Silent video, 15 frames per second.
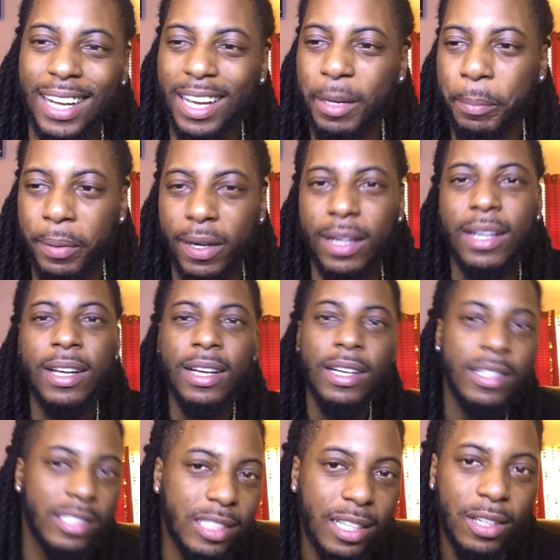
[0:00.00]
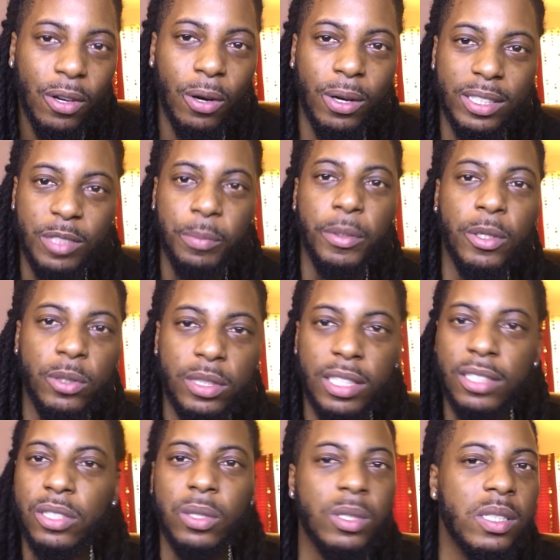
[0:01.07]
Like, but she know it's
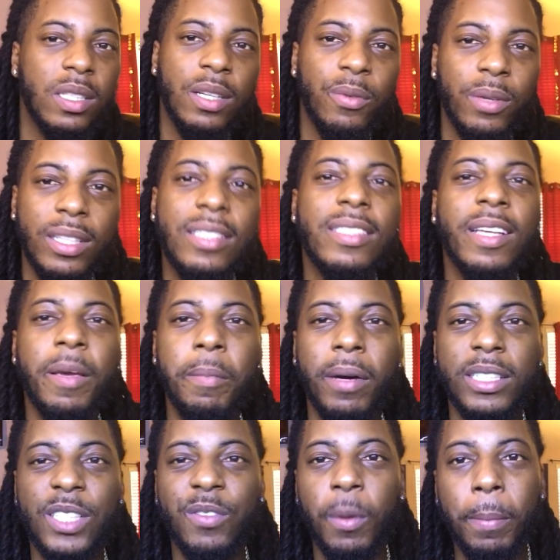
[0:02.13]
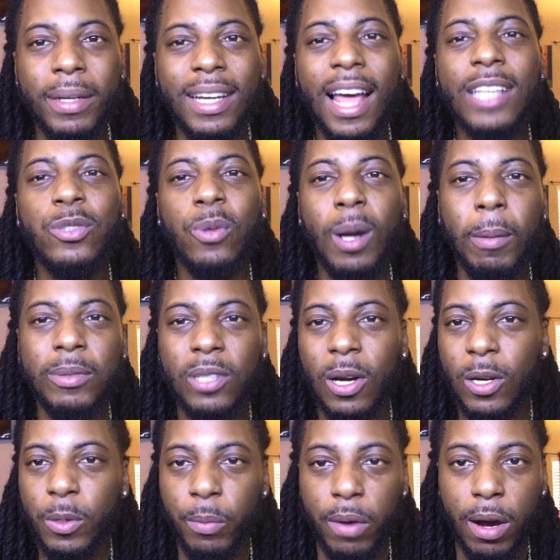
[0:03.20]
music, so she ain't really say much of it. But that's what I'm
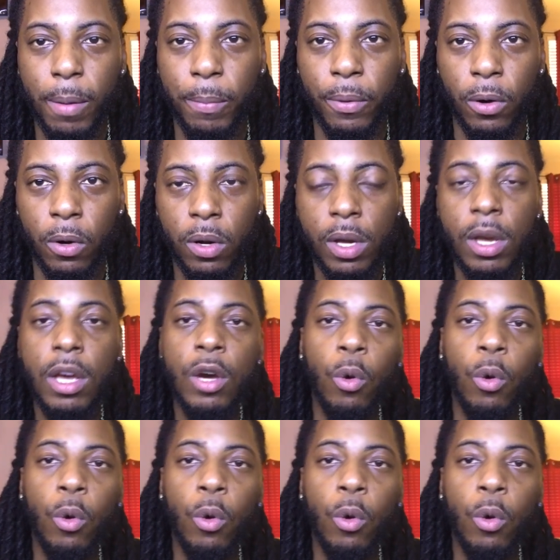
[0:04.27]
talking about, bro.